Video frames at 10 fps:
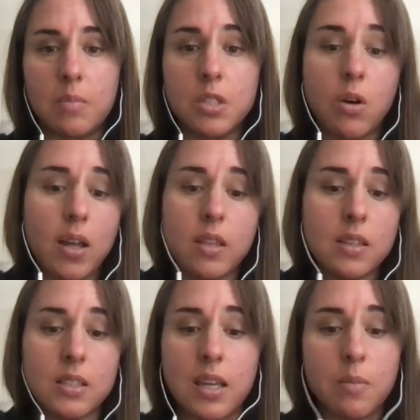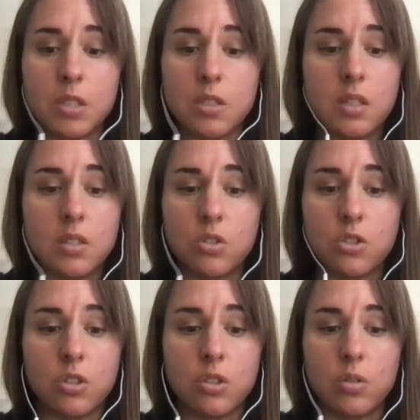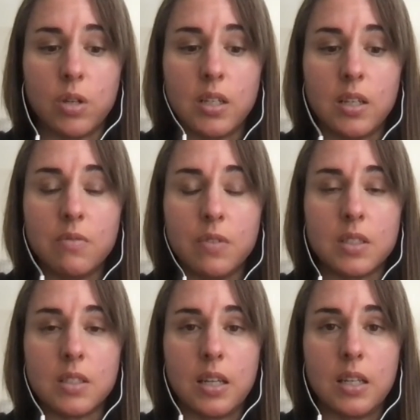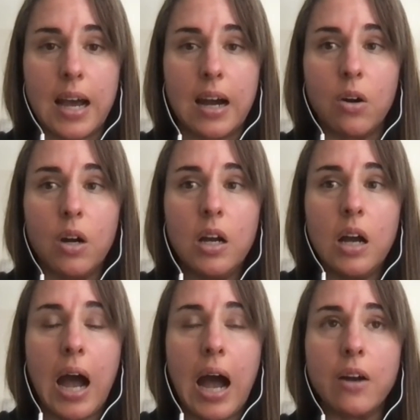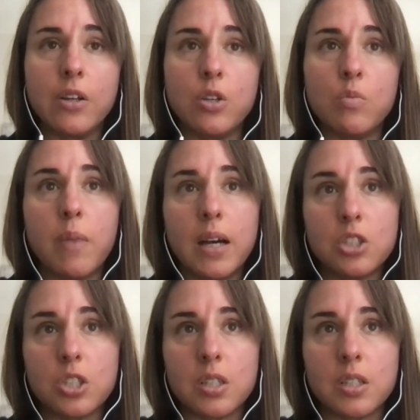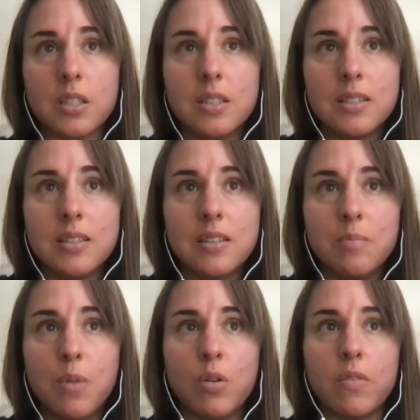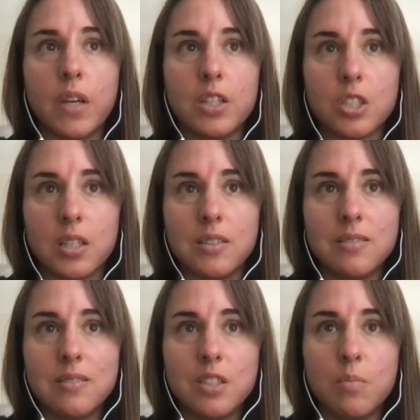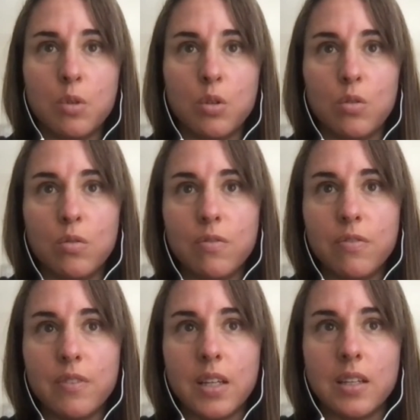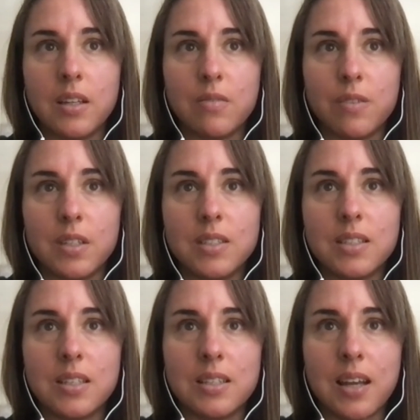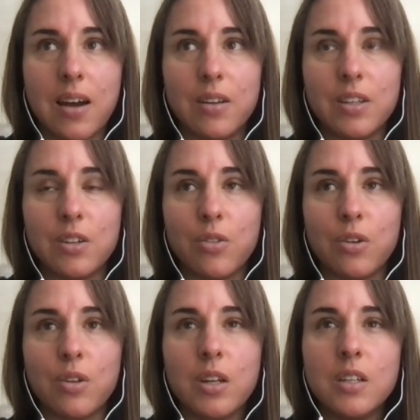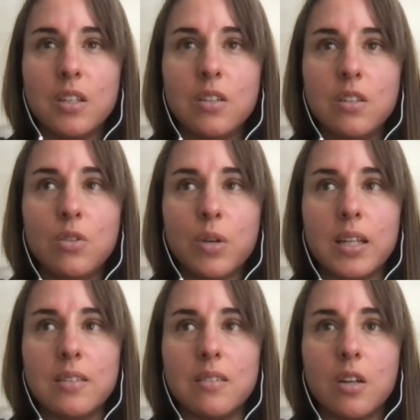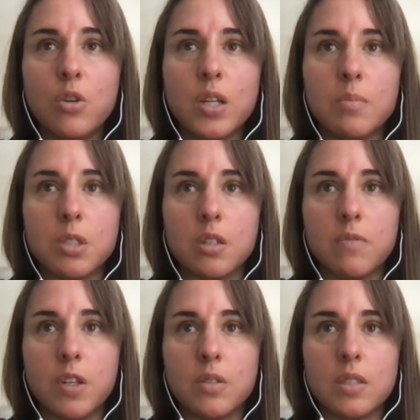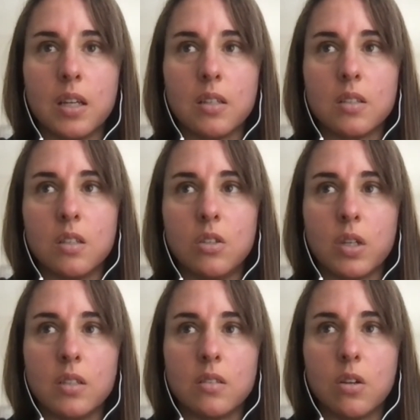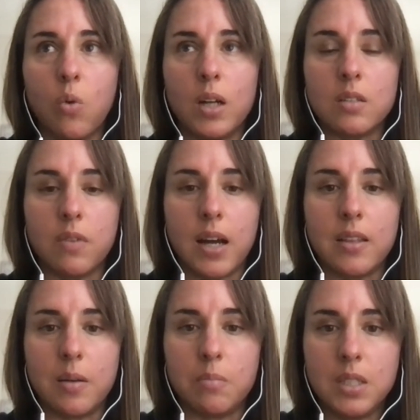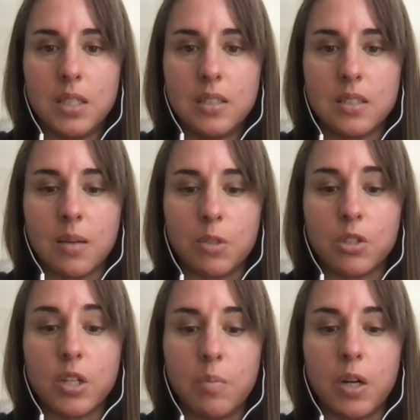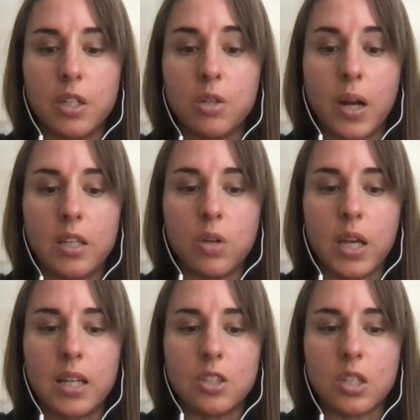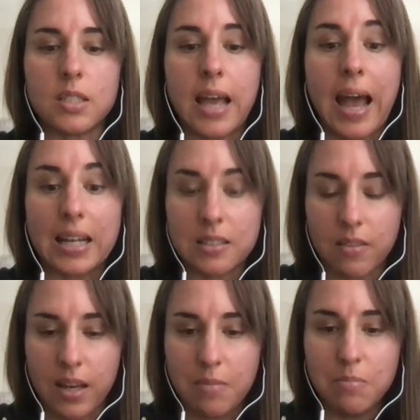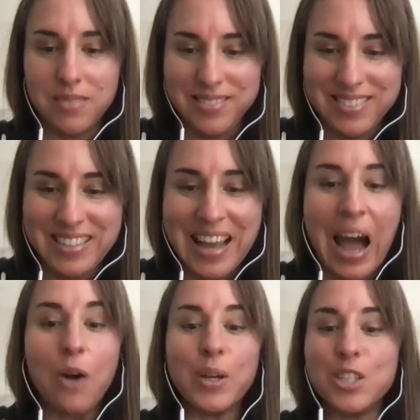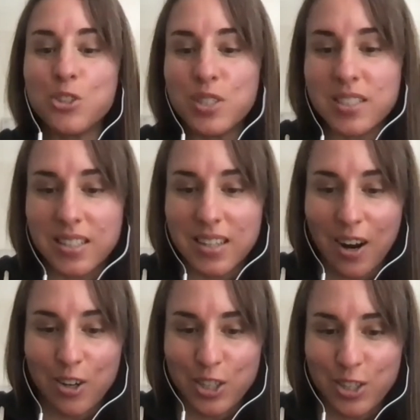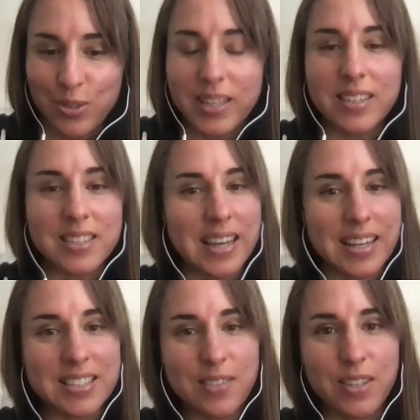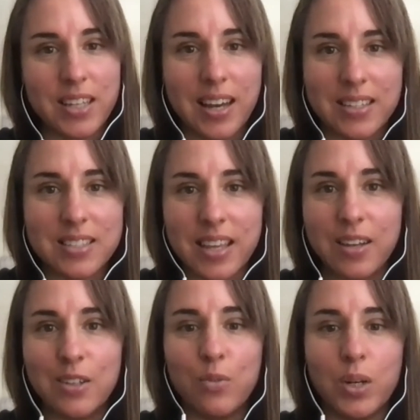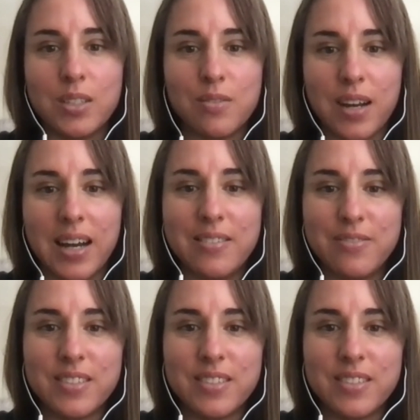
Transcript: So I think the same is true in infancy. Now, how do you measure motivation to move in an infant, and how, you can observe those things and you can quantify them to some degree, but you're right, you can't just ask them, how interested are you in this activity on a scale of 1 to 5?